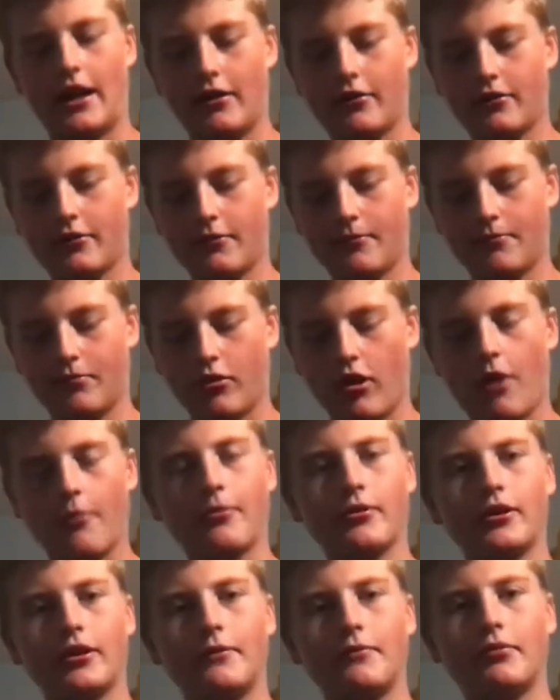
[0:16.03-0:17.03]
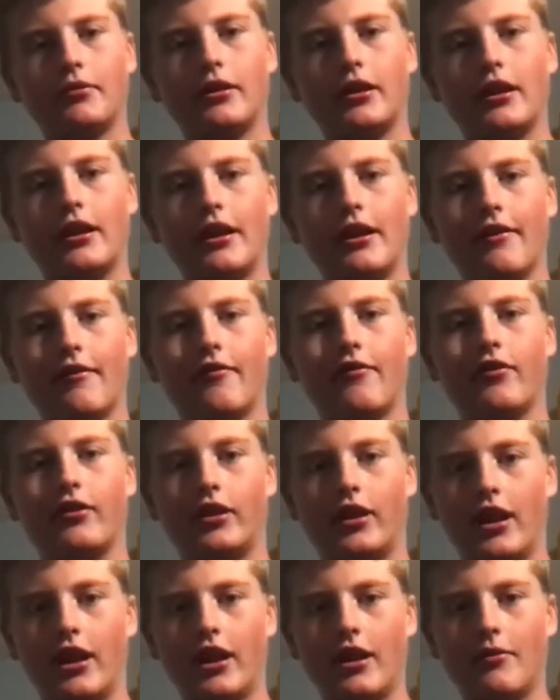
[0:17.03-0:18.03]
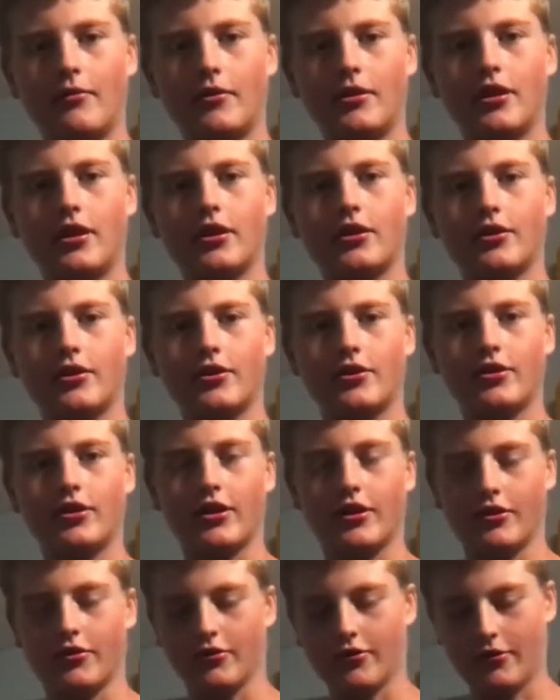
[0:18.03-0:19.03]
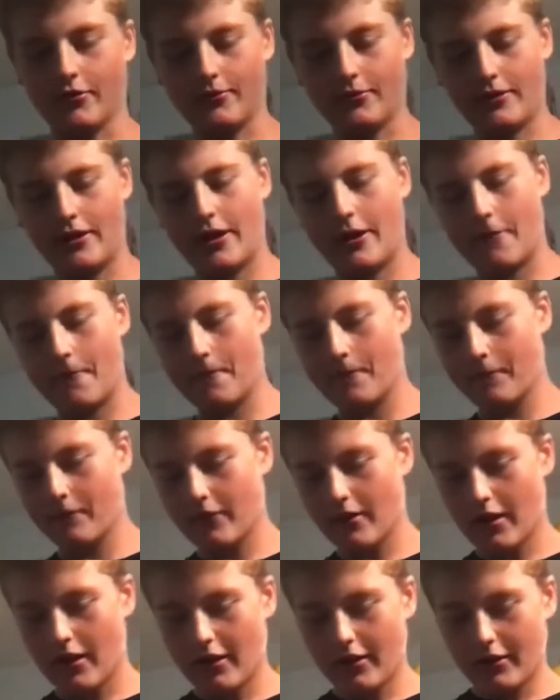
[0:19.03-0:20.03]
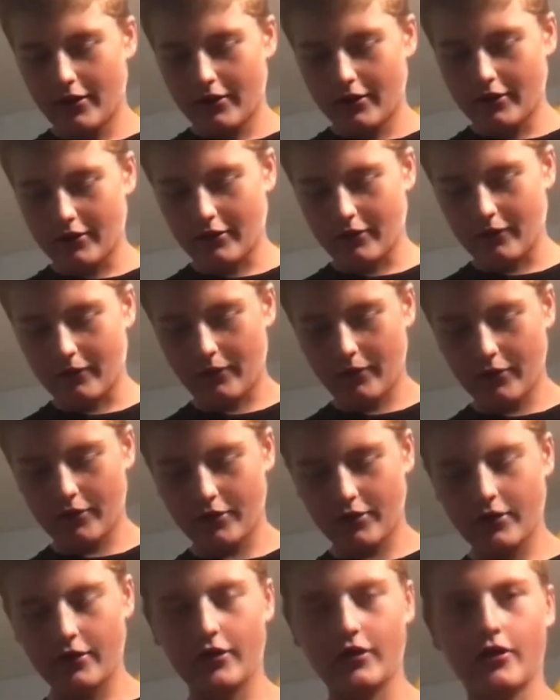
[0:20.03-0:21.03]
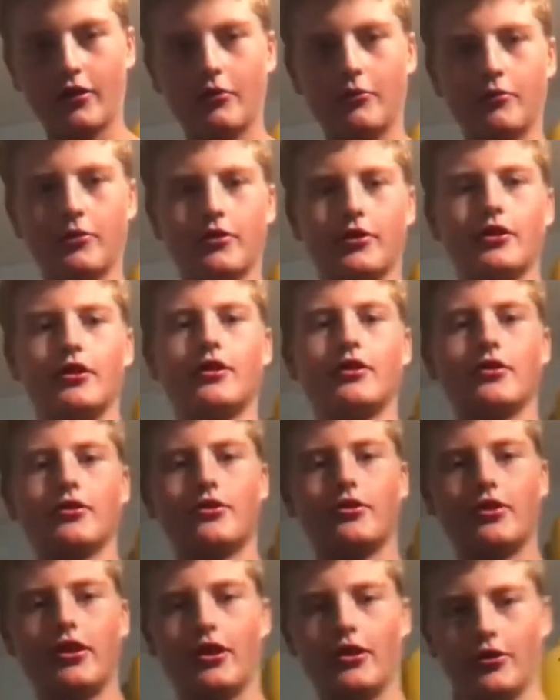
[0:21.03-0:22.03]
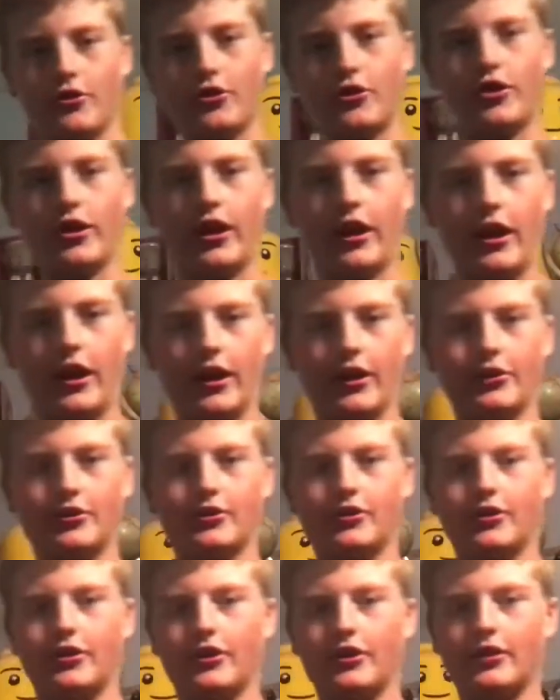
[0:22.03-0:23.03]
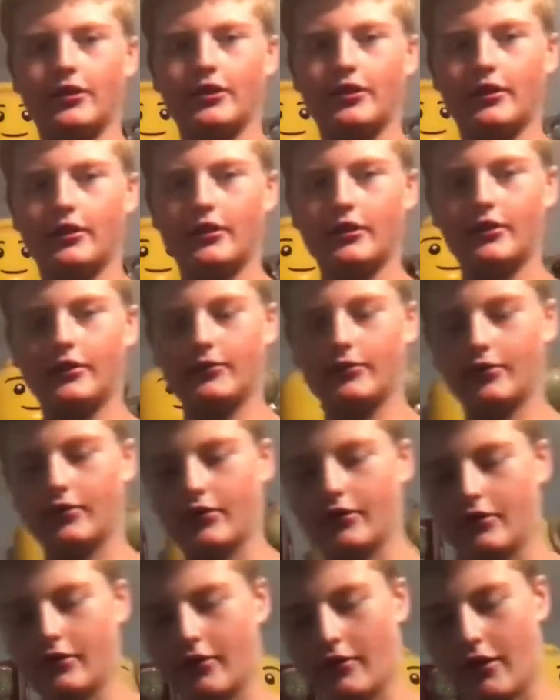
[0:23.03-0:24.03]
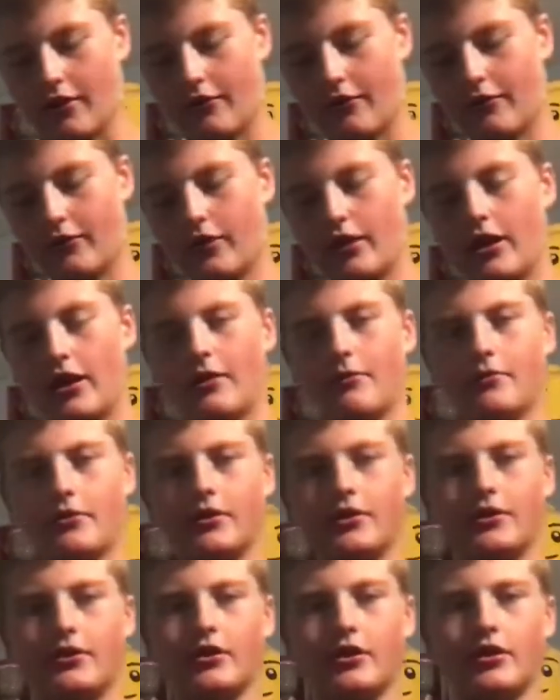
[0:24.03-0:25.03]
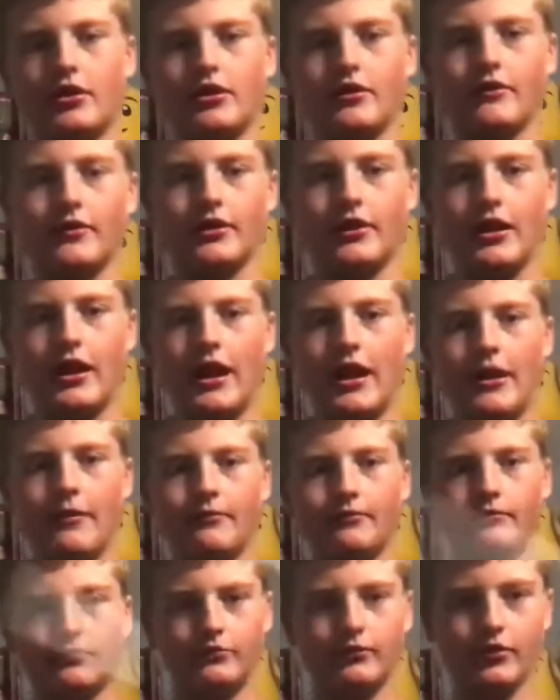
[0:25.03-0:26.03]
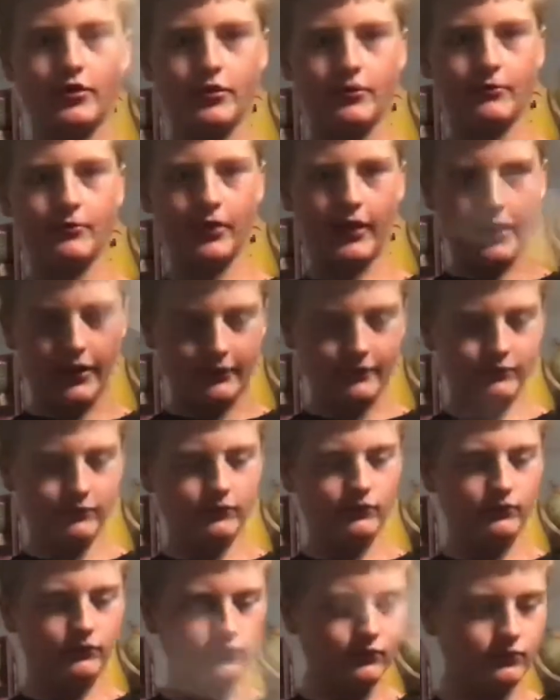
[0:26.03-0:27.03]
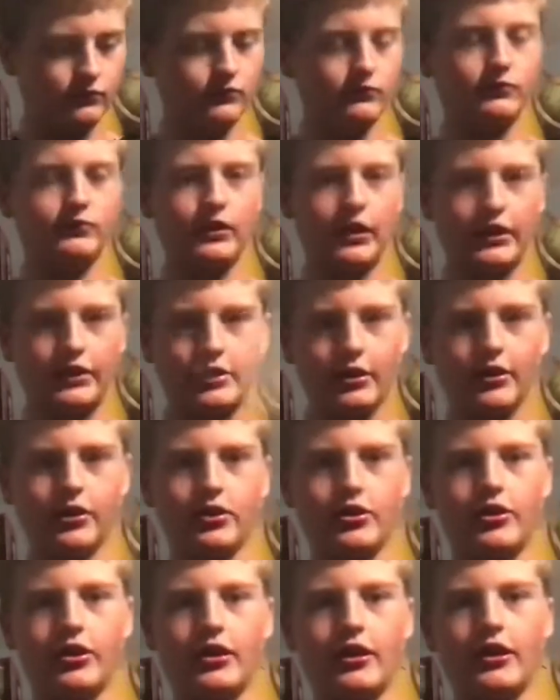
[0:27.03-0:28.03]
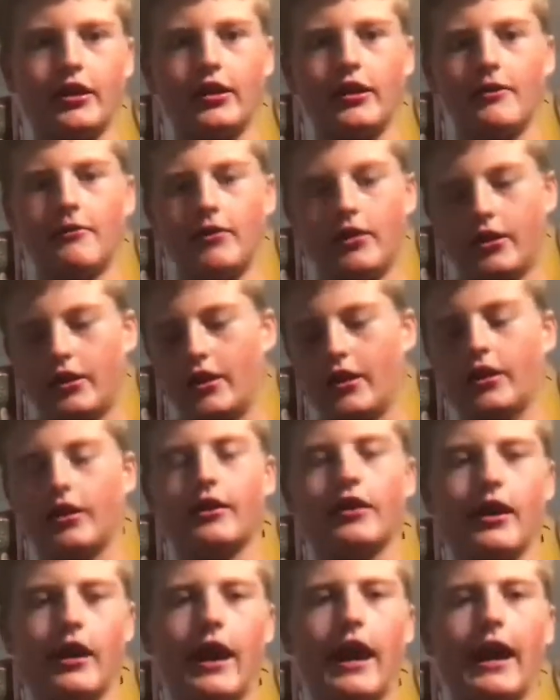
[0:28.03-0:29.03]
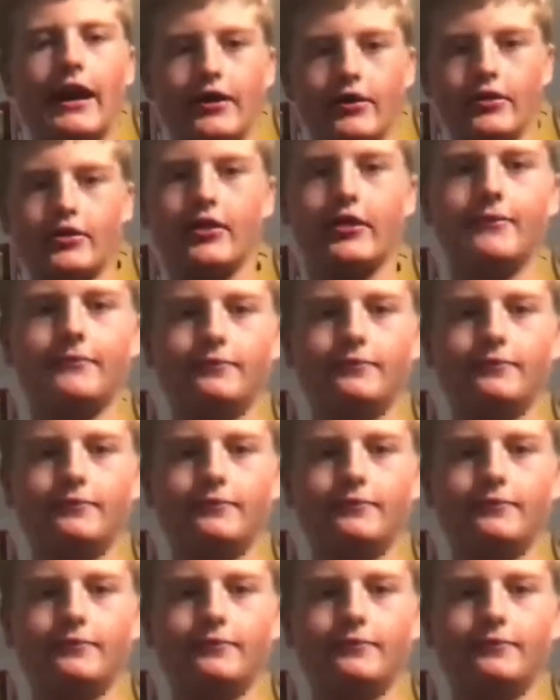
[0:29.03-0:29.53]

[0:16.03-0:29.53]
to properly play a flam on the snare drum. Now, you're first gonna want to understand your stick heights, okay? So a flam consists of a tap, something like that's a good stick height, and then the accent,